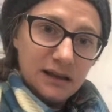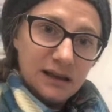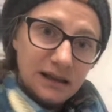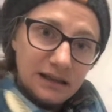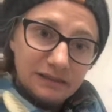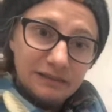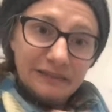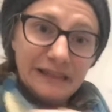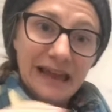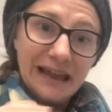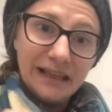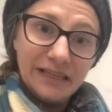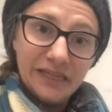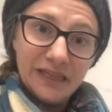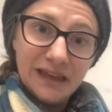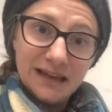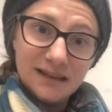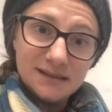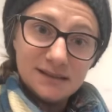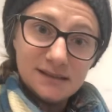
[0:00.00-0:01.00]
like
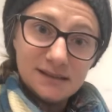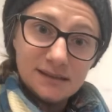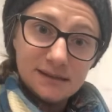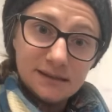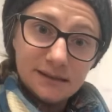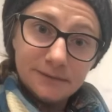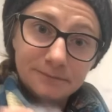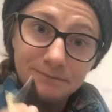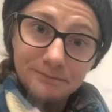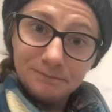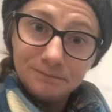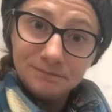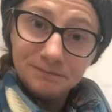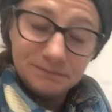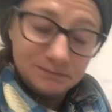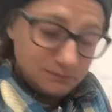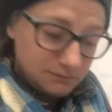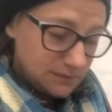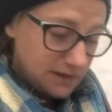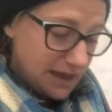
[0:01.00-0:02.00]
this.
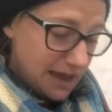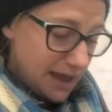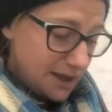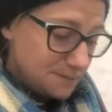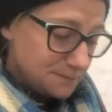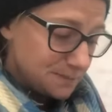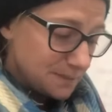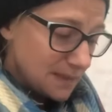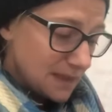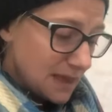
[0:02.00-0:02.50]
Okay?